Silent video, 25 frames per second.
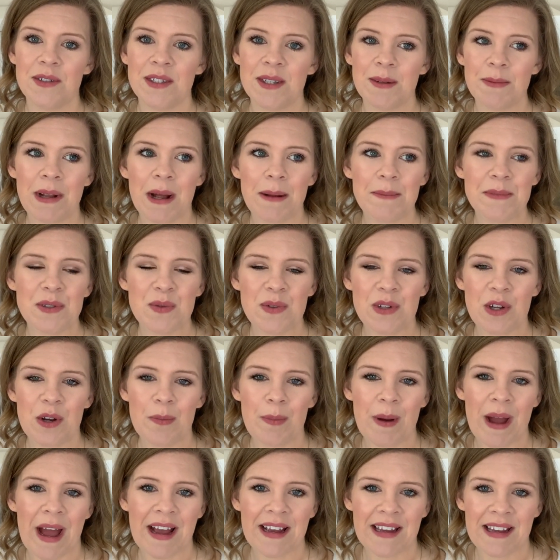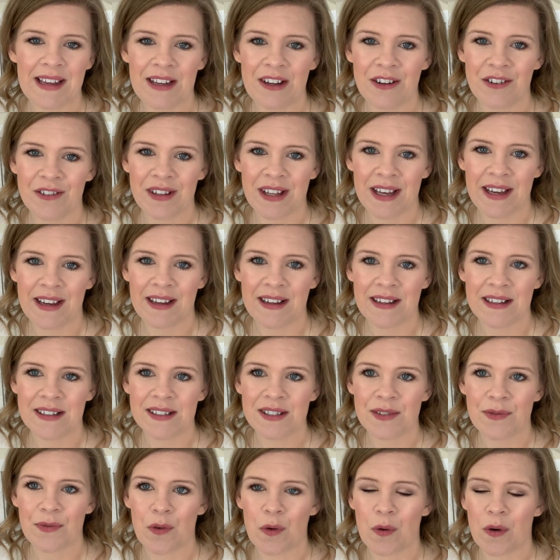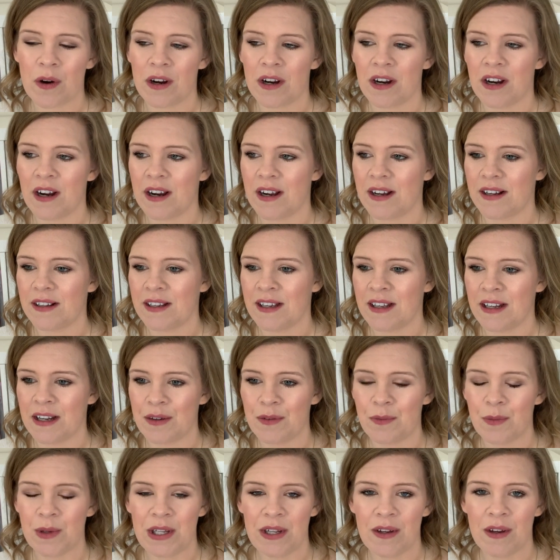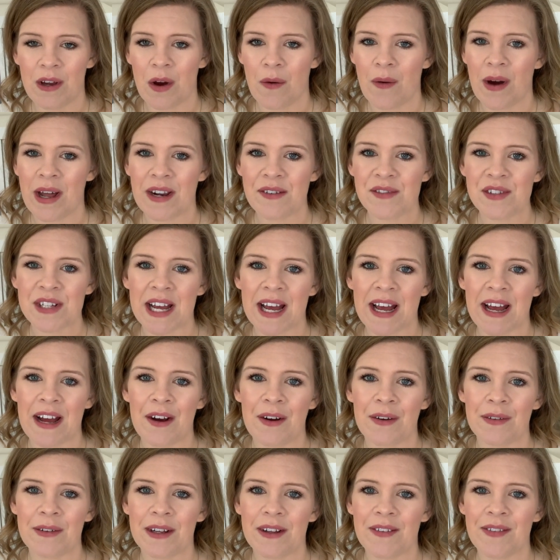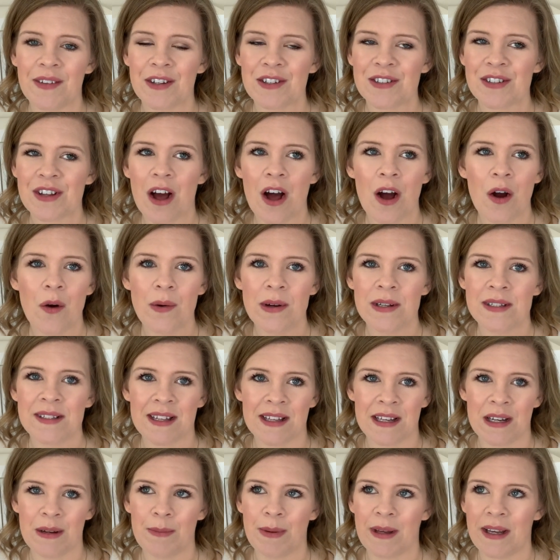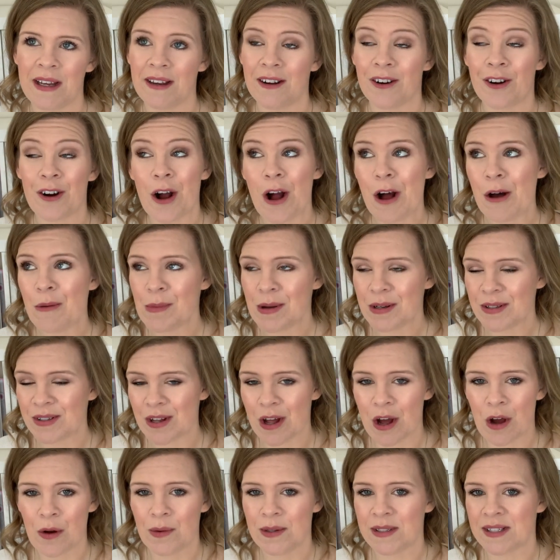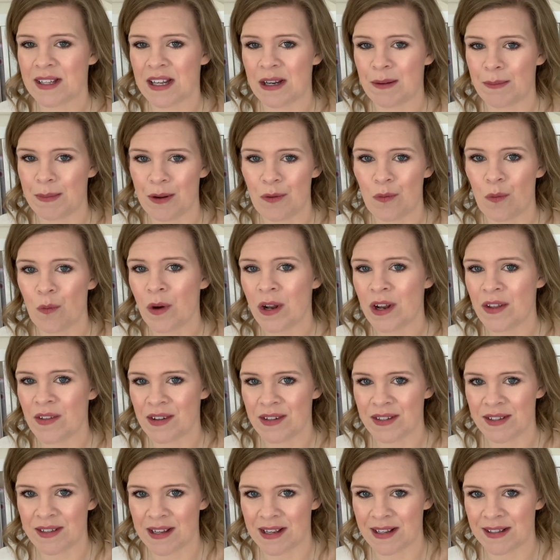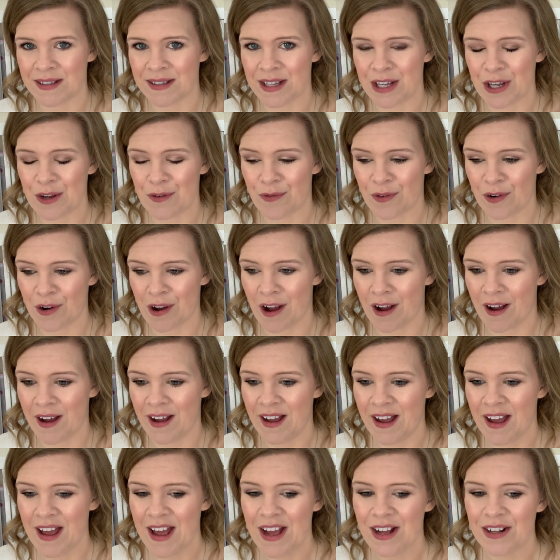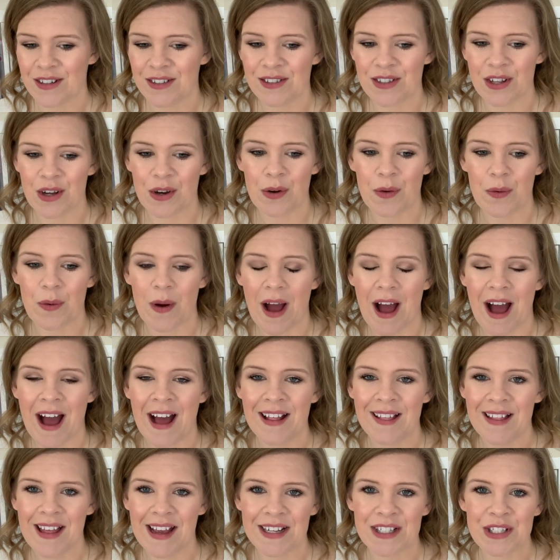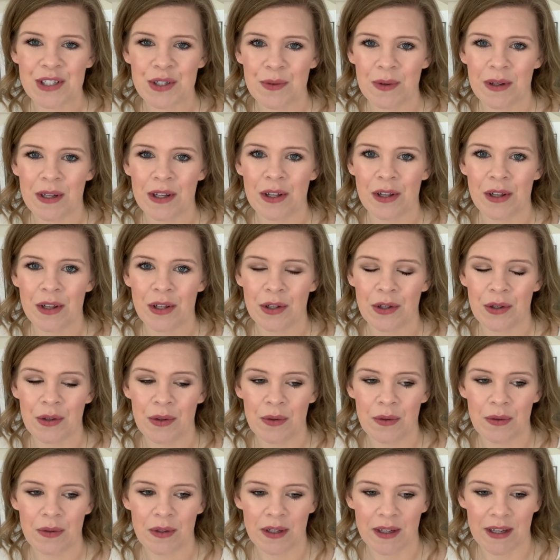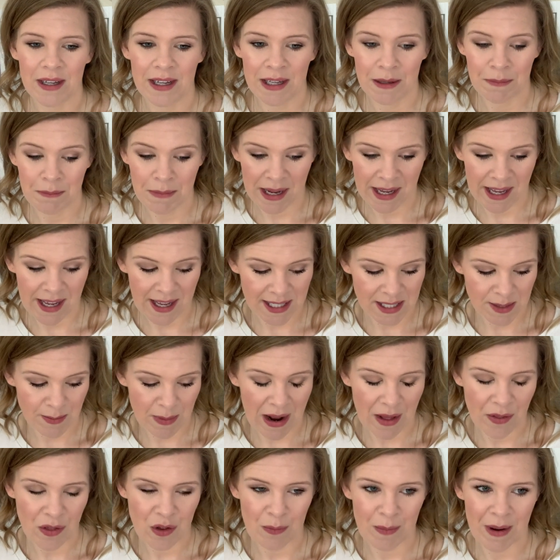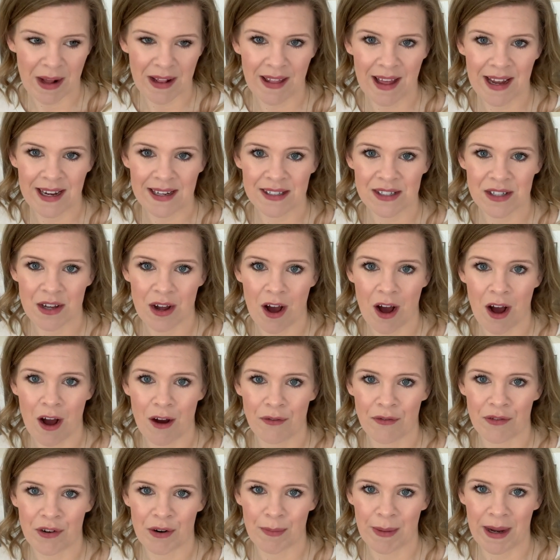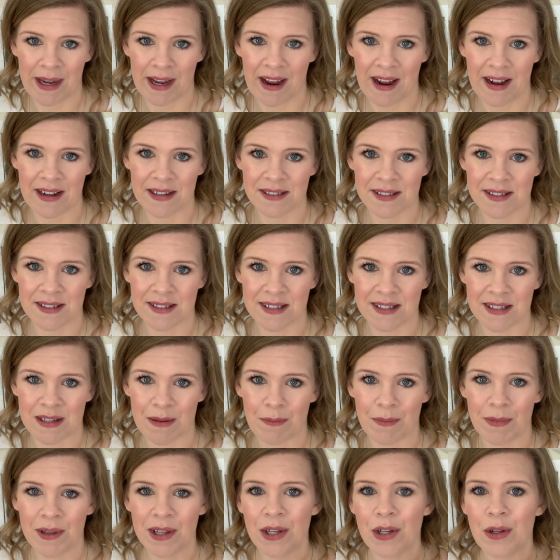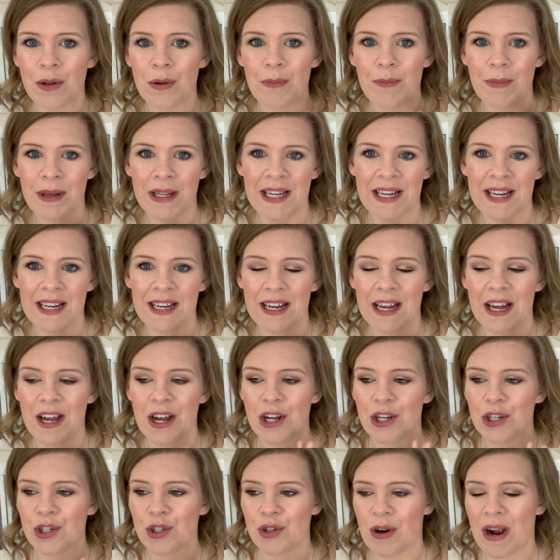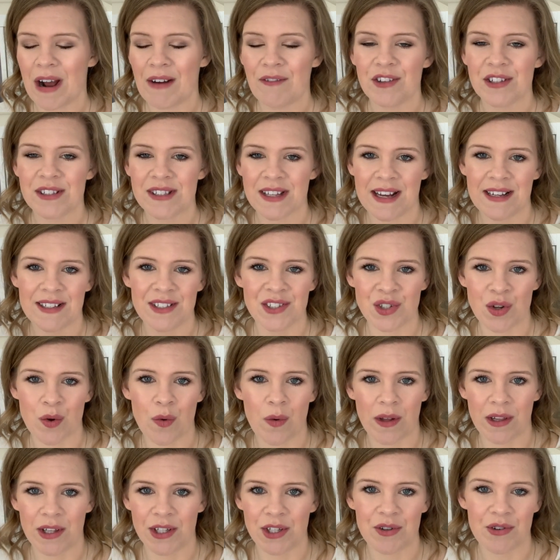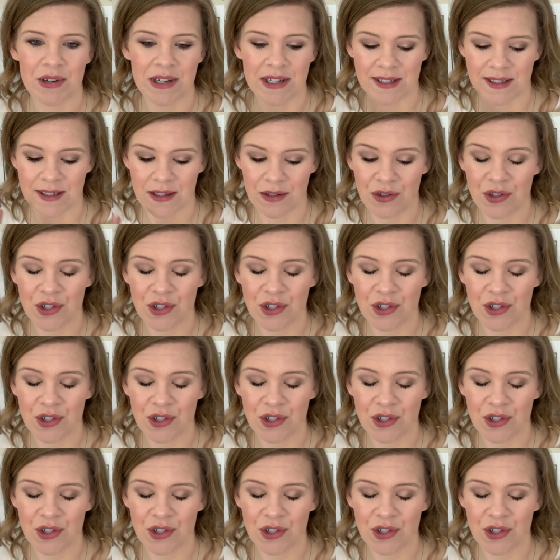sometimes when you're packing your things for, you know, when you go out of town, there's always going to be, or almost always going to be, one of those things that you forgot. So I like to include in my guest bathroom, I like to offer my guests some little mini travel size toiletries. So